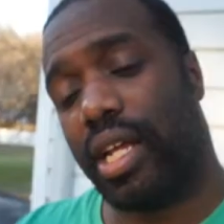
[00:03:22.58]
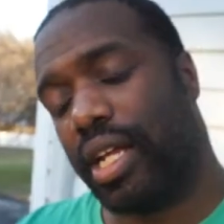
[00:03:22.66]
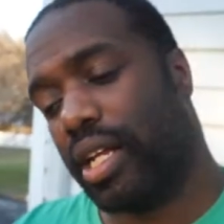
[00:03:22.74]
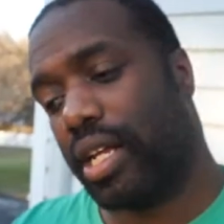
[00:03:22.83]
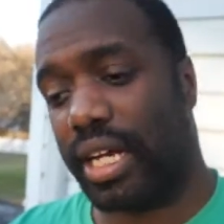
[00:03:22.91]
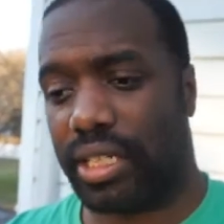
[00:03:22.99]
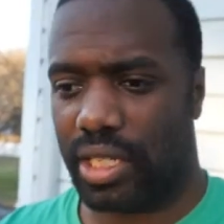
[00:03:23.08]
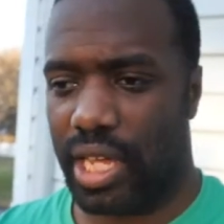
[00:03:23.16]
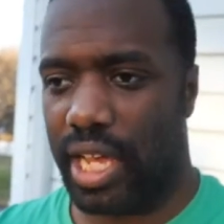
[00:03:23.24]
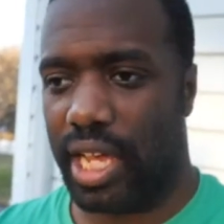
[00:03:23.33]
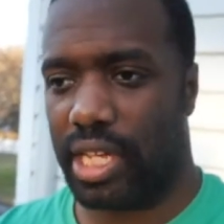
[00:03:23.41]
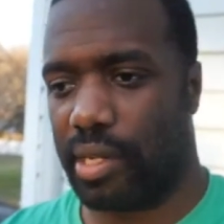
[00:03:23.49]
Then the next
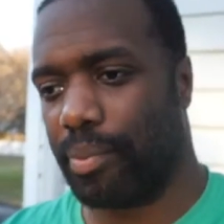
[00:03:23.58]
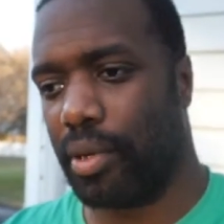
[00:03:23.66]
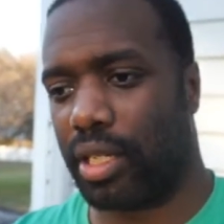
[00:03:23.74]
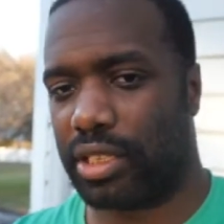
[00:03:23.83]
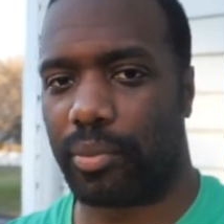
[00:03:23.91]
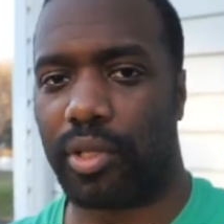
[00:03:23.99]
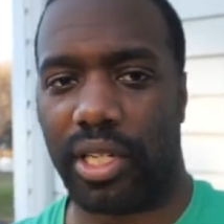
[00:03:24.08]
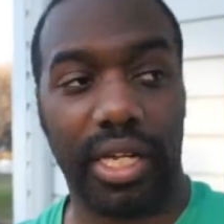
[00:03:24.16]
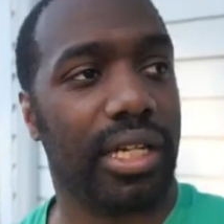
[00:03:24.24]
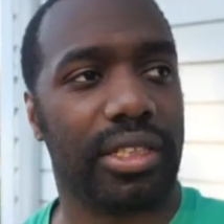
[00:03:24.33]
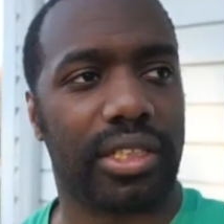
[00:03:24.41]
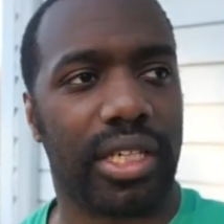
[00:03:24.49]
day, he brought some
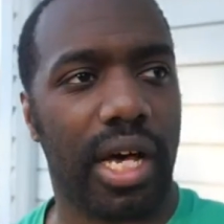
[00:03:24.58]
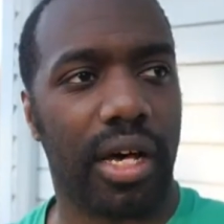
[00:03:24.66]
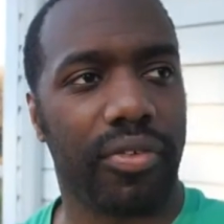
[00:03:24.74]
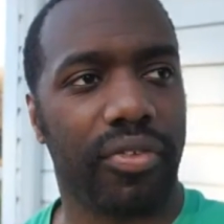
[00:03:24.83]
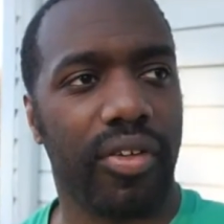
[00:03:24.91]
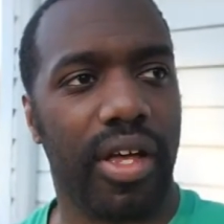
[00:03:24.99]
cleaning stuff,